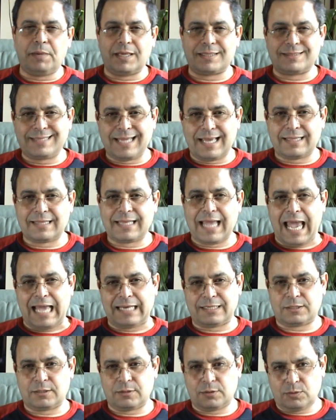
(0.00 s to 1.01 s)
but death
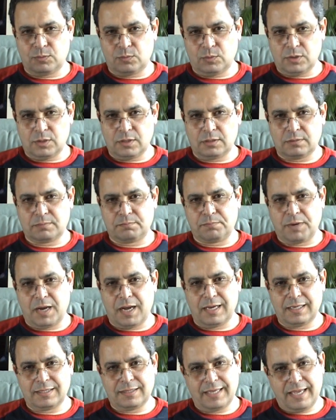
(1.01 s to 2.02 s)
entered the world
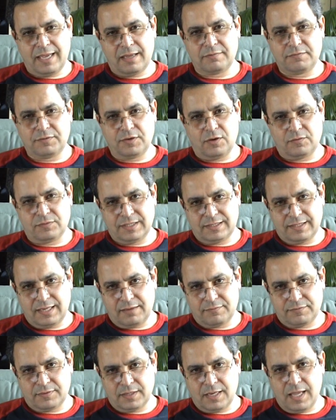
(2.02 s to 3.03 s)
by the envy of the
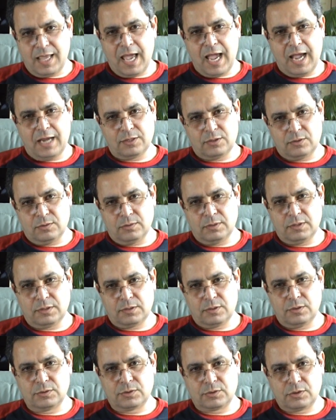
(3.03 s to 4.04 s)
devil, and only
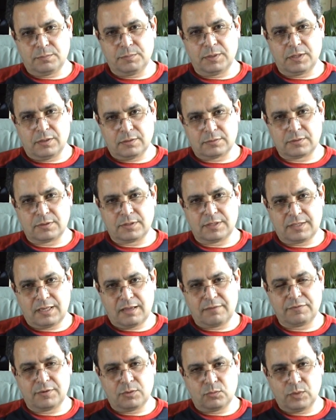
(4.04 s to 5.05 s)
those who belong to the
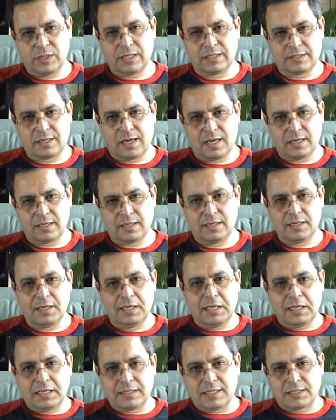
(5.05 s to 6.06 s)
devil will die.
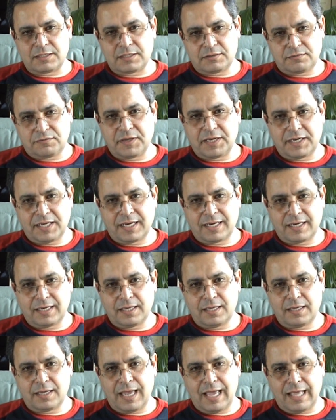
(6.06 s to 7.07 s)
That is very
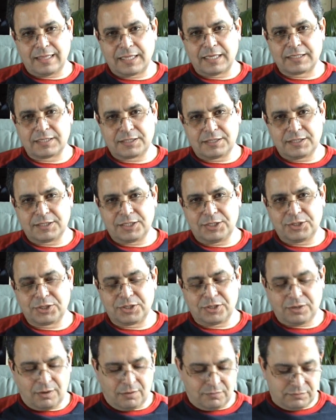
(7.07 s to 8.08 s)
clear, and that's the
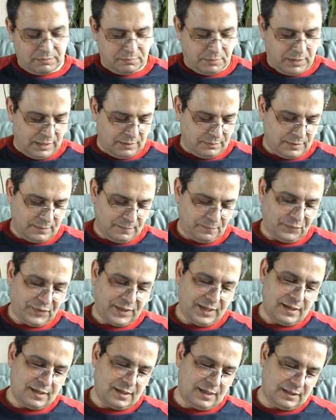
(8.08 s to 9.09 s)
teaching of the Bible.
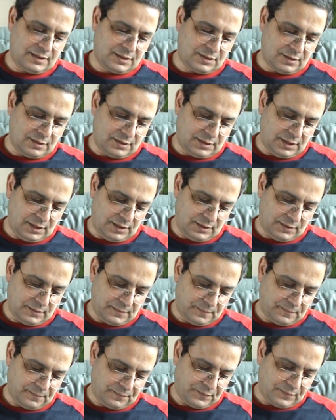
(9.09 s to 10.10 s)
Let's continue.
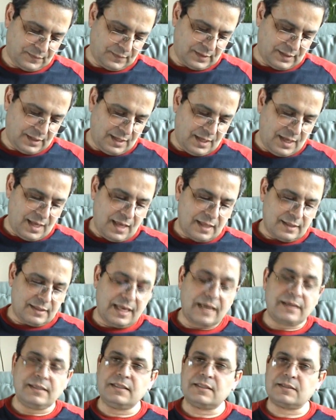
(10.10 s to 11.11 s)

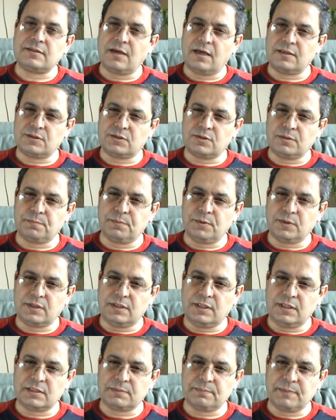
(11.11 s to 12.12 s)
Then he starts to
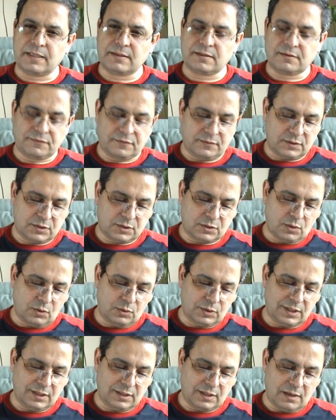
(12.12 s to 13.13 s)
put these metaphors
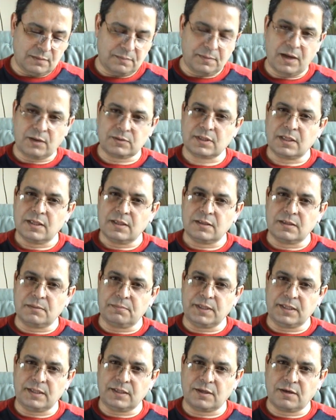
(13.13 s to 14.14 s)
talking about the
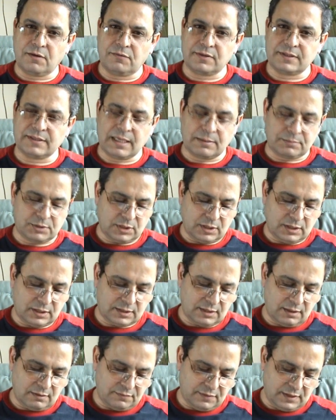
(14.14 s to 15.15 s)
meaning of redemption
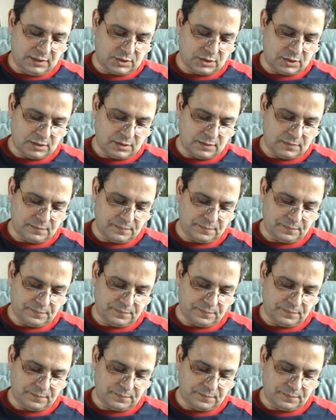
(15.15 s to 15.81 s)
and salvation.